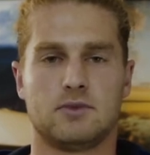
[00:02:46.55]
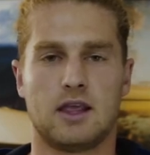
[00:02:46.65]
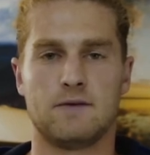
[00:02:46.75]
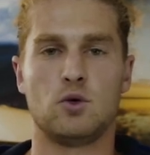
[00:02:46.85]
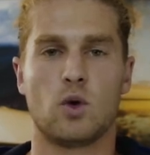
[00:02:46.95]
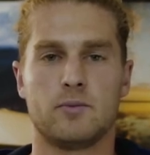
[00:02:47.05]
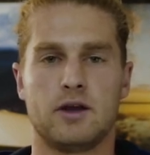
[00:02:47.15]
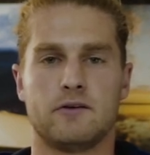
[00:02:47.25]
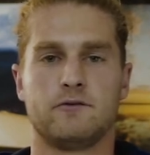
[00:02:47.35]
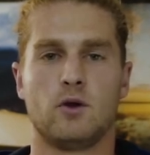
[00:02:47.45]
If you wanna
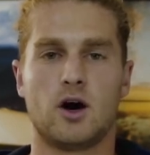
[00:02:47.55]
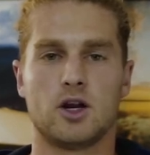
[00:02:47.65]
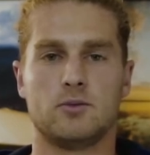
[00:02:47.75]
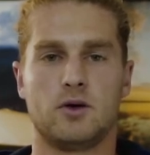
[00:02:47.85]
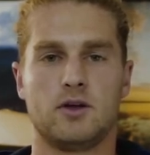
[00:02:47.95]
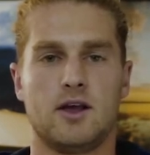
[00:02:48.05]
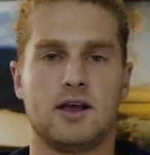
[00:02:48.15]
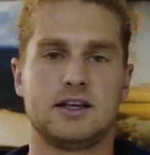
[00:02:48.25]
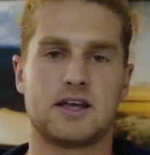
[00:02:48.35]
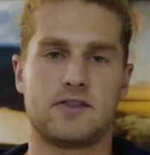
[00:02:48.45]
be in full auto mode,
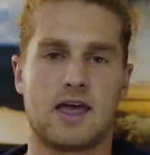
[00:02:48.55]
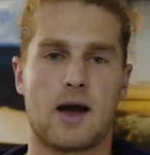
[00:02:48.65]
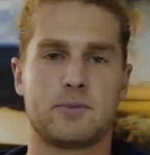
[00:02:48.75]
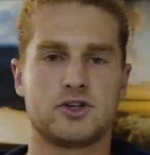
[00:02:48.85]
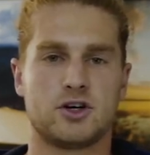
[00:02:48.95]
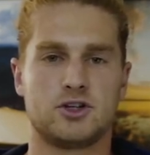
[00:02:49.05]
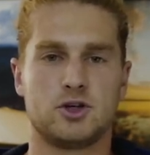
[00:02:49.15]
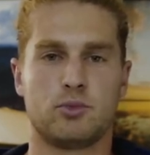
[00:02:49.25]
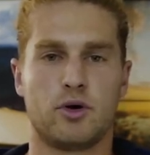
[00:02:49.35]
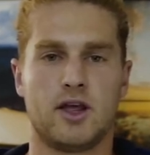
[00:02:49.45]
set the aperture
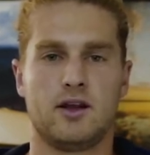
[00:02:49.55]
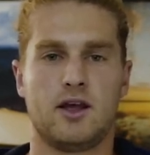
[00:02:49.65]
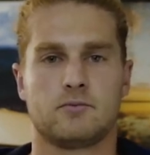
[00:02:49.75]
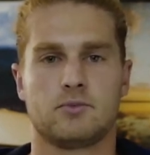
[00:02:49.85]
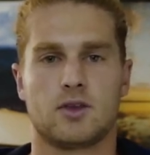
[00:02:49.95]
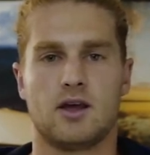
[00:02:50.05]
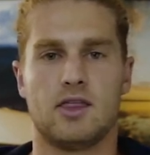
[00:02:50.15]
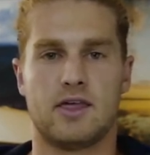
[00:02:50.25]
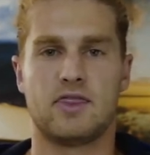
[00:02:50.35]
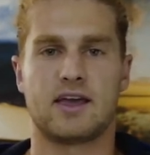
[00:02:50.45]
to 2.8
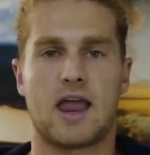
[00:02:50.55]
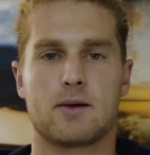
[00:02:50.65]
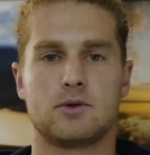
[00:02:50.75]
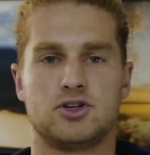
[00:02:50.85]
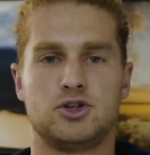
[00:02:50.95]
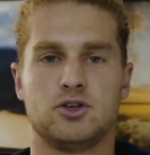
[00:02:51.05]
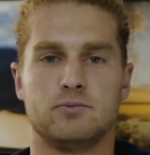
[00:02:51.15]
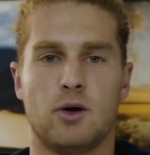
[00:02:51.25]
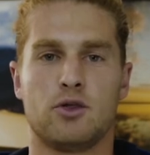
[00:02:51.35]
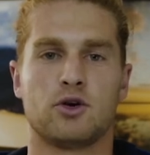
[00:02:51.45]
then the camera is choosing
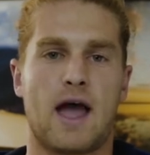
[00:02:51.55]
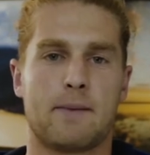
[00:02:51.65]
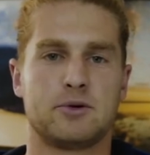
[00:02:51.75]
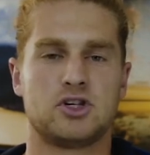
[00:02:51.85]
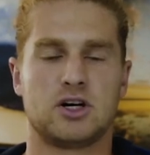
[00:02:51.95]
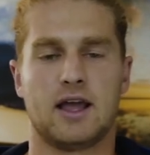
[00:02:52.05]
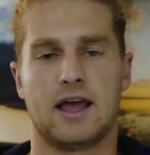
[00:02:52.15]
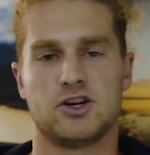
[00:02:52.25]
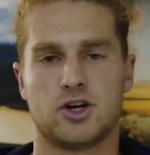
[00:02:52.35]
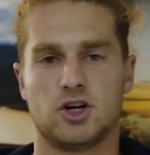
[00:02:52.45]
both your aperture
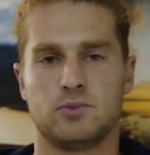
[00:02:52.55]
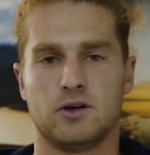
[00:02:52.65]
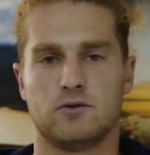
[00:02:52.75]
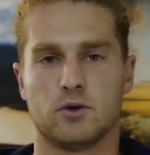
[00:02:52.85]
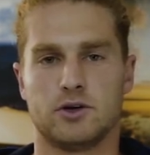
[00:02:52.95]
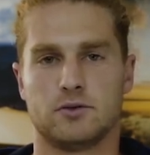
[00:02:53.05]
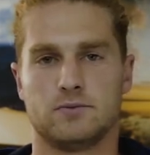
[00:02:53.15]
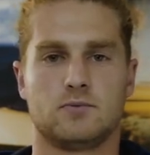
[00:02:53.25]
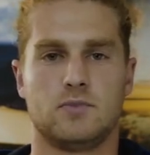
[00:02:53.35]
and shutter speed for you.